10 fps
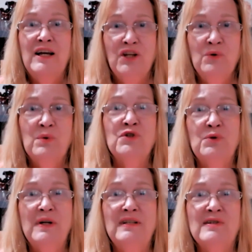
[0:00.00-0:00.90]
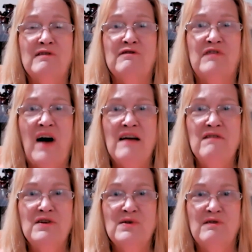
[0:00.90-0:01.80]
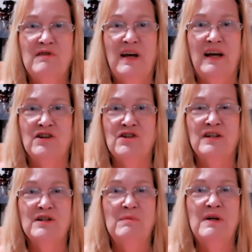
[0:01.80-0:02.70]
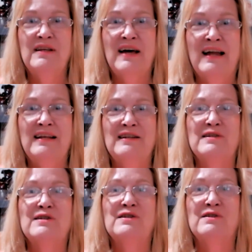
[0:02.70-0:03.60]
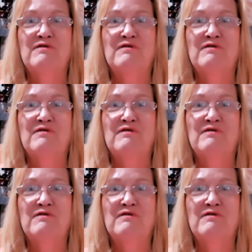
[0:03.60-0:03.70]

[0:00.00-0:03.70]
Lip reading: You were doing this at 5 years of age. And to me, that is